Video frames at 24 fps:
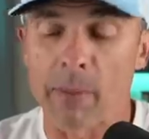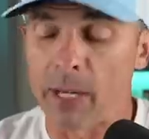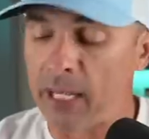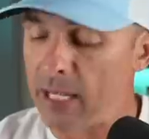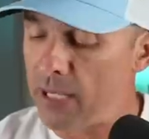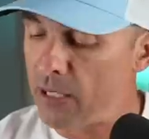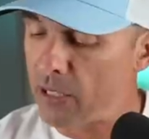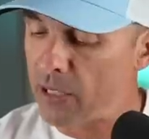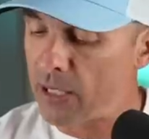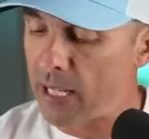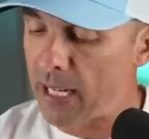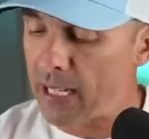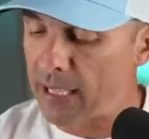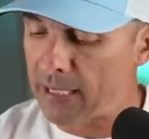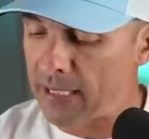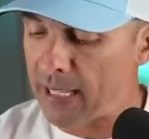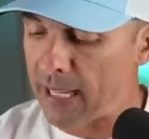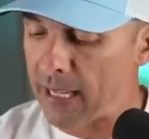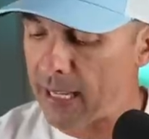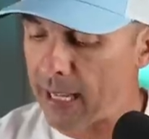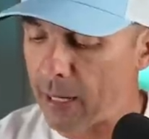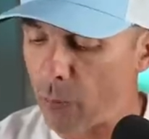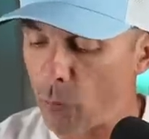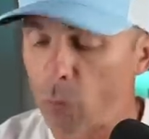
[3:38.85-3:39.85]
but he just gets
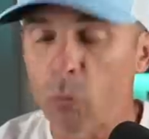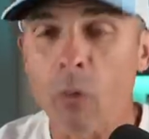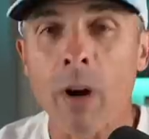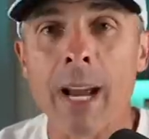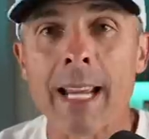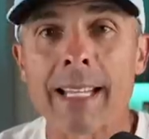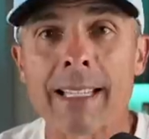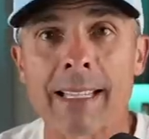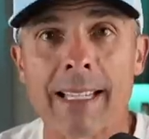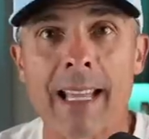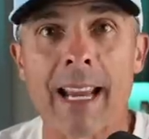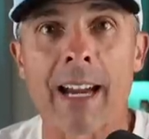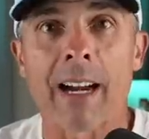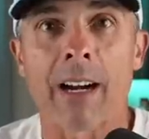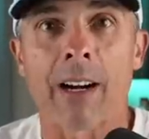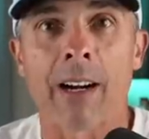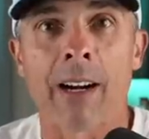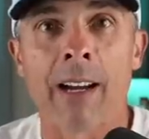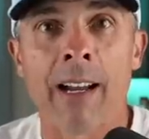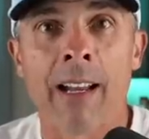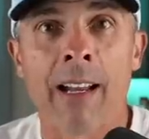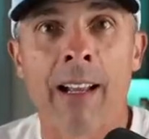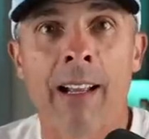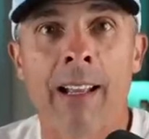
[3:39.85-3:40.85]
hit like right there.
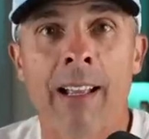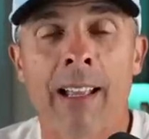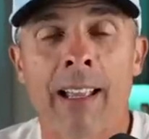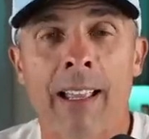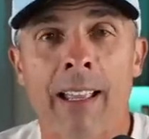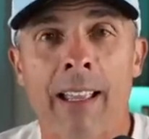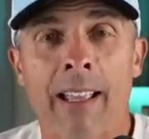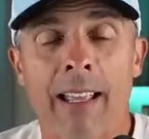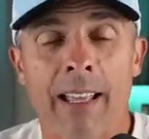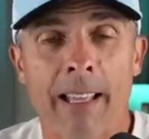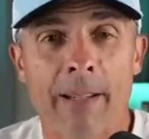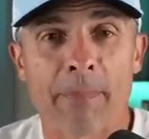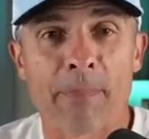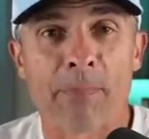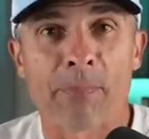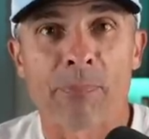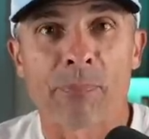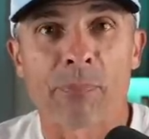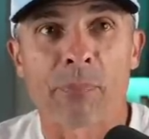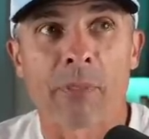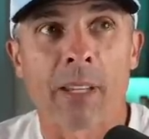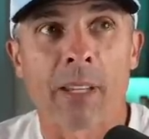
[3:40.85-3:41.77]
And